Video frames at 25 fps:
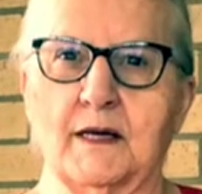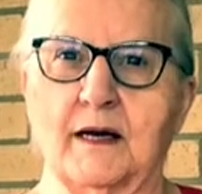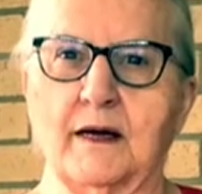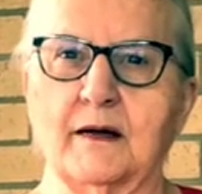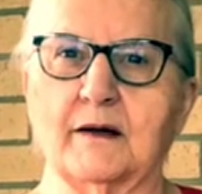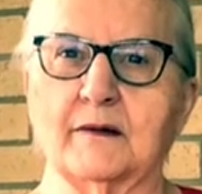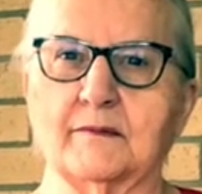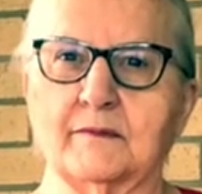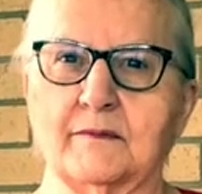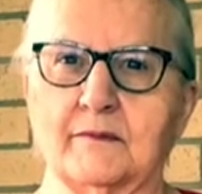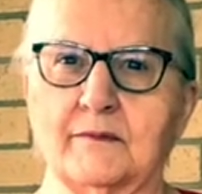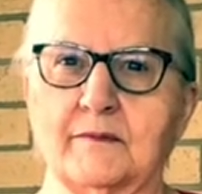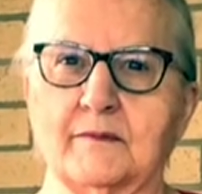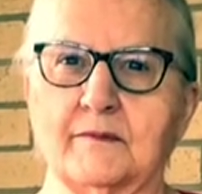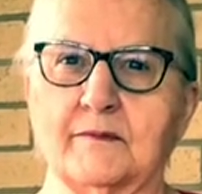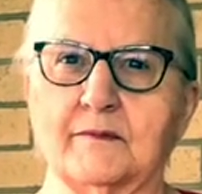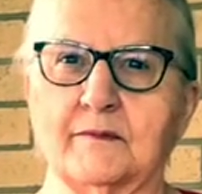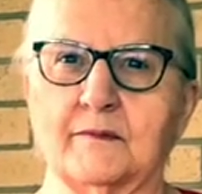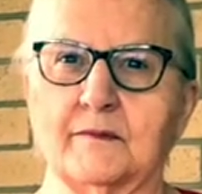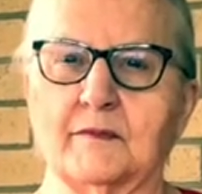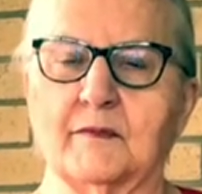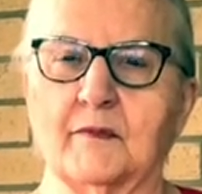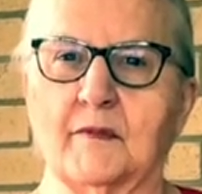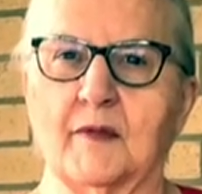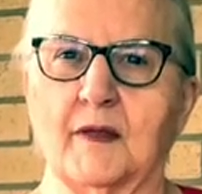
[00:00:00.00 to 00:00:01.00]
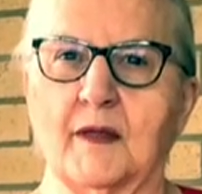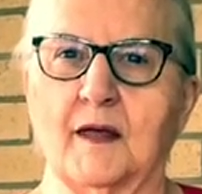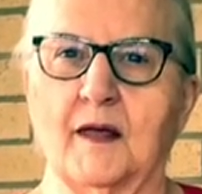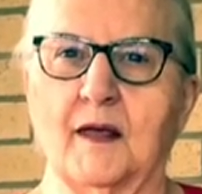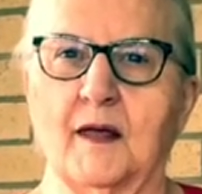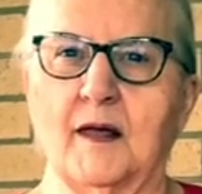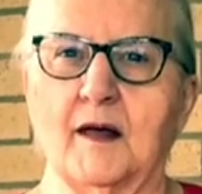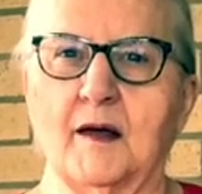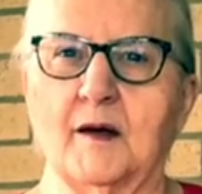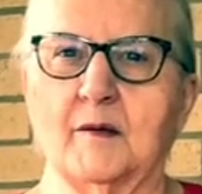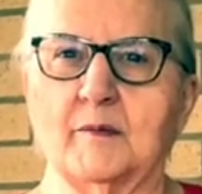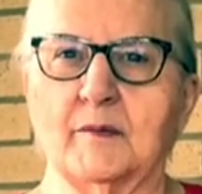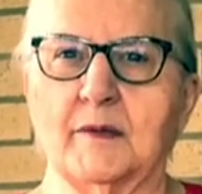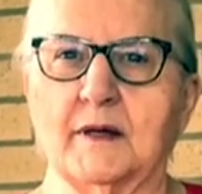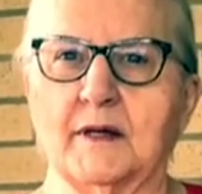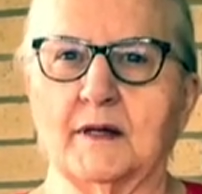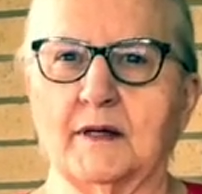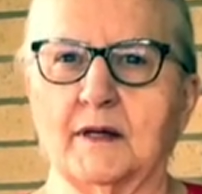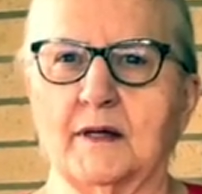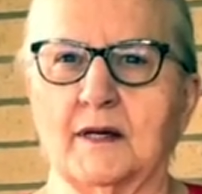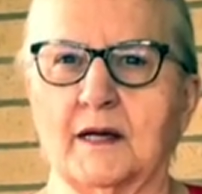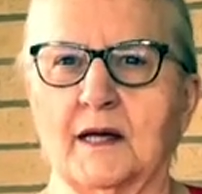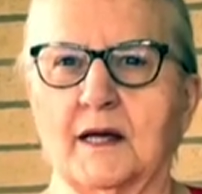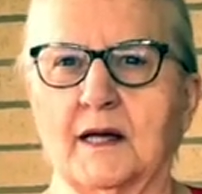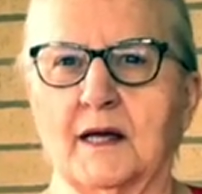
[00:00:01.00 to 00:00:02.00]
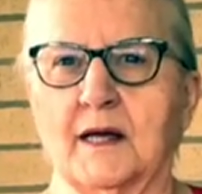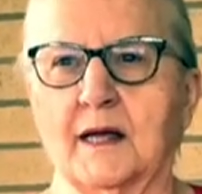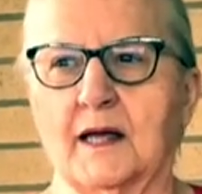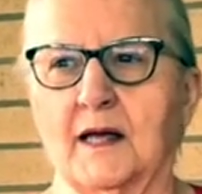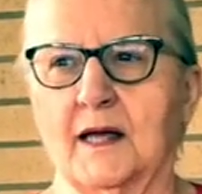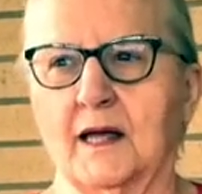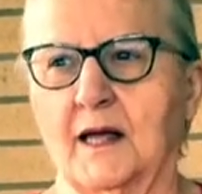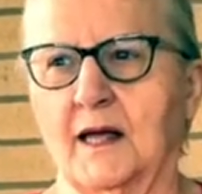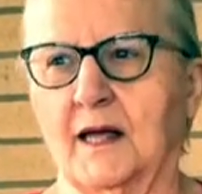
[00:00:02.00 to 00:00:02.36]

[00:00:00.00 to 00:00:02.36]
Jeez. So did they rebuild?